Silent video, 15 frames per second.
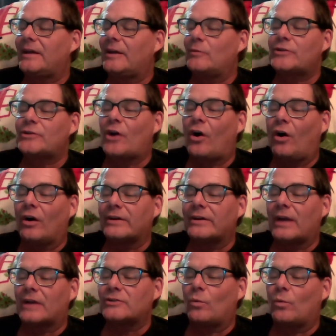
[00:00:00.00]
it was hard
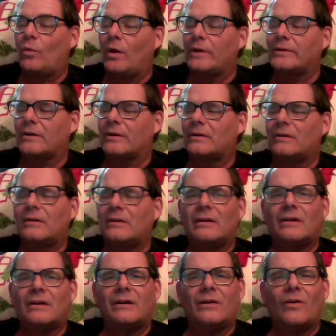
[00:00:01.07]
not to wonder
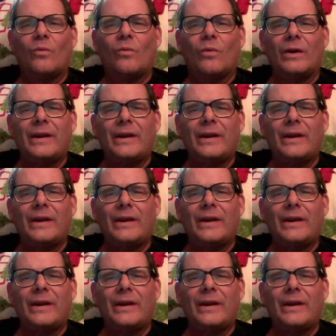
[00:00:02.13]
what